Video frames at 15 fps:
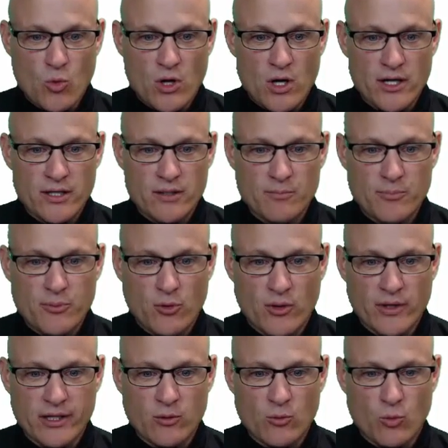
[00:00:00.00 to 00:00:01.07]
one
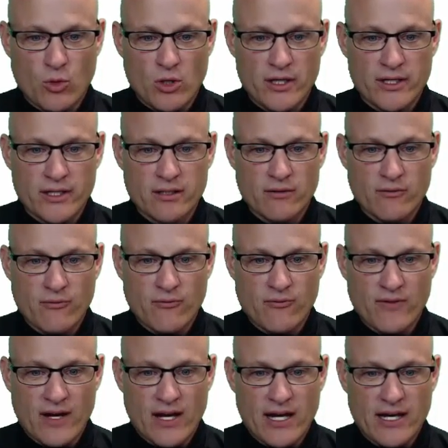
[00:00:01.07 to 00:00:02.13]
point one
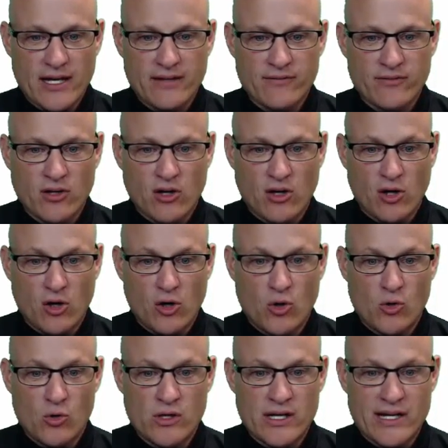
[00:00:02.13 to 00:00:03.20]
five
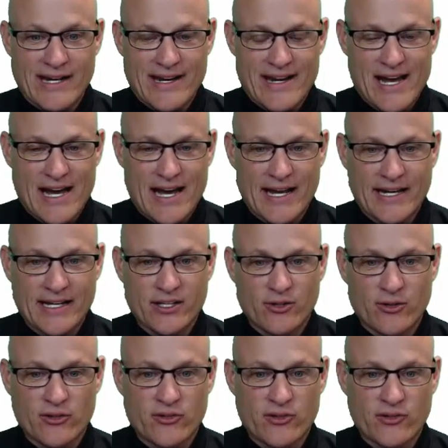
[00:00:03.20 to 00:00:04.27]
zero
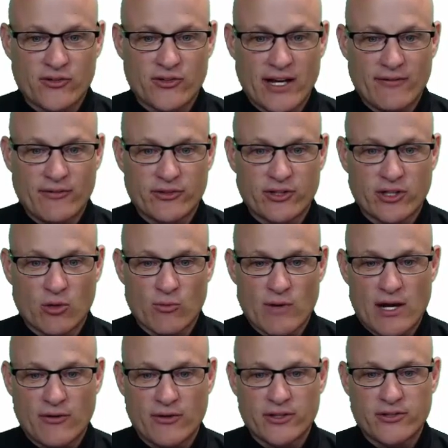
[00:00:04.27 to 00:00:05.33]
nine. Notice the seven's going to
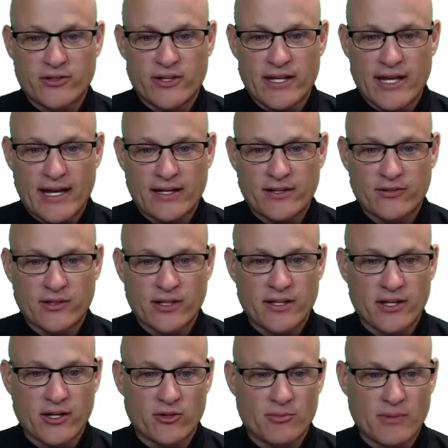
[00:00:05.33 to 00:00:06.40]
round it to the x.
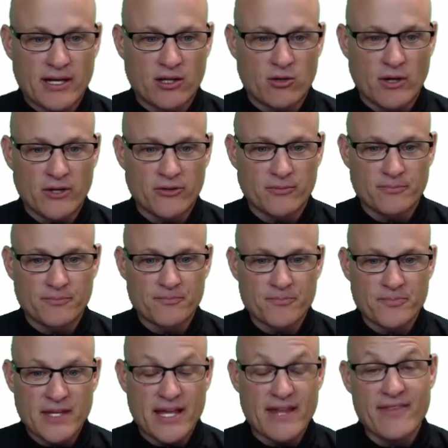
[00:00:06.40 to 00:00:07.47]
And there's my equation.
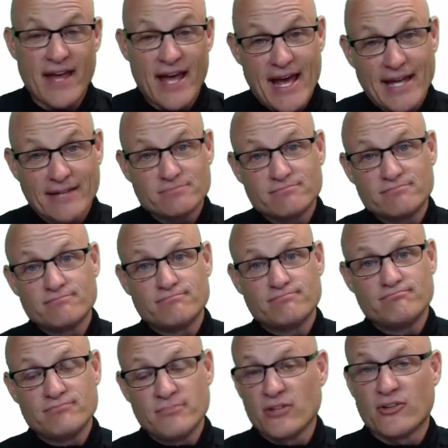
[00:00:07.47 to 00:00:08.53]
And that
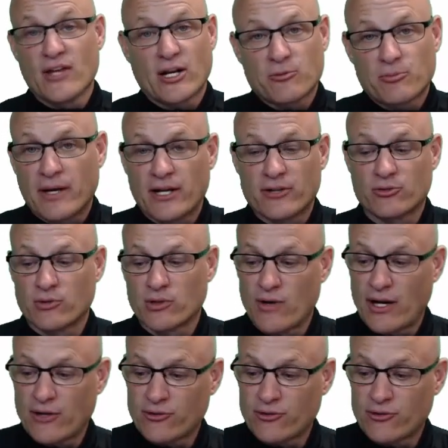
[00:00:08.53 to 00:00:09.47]
is exponential